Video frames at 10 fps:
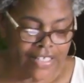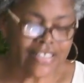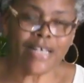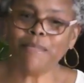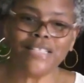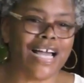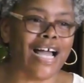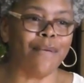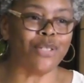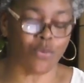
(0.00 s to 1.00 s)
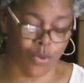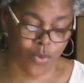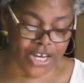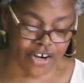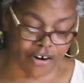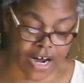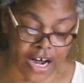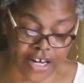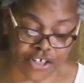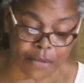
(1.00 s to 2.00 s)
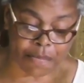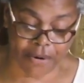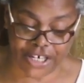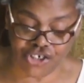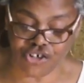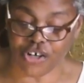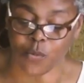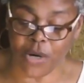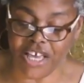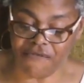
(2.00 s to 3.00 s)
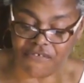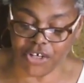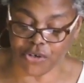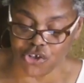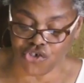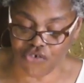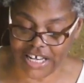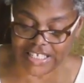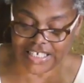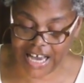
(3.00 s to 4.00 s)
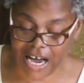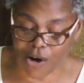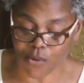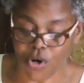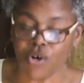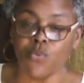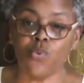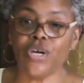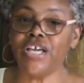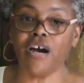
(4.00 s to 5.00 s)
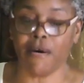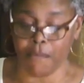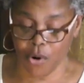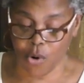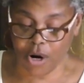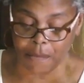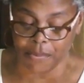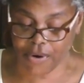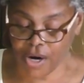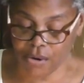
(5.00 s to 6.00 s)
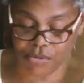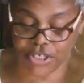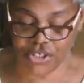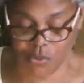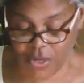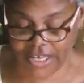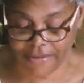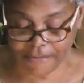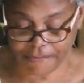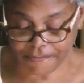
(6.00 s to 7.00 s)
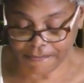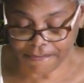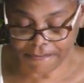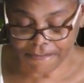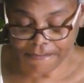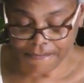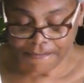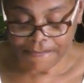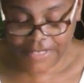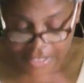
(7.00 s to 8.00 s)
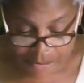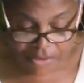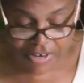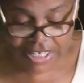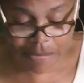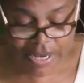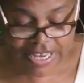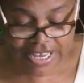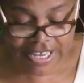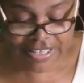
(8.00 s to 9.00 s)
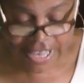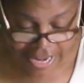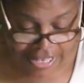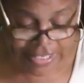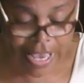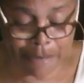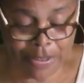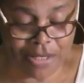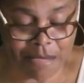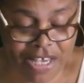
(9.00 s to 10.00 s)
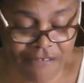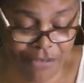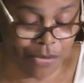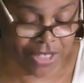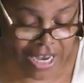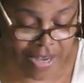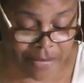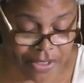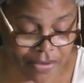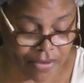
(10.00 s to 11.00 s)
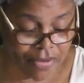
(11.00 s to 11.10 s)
Sometimes when we are under pressure and we feel stressed out, we are more prone to swing. Now, let me raise my hand. That has happened to me a few times.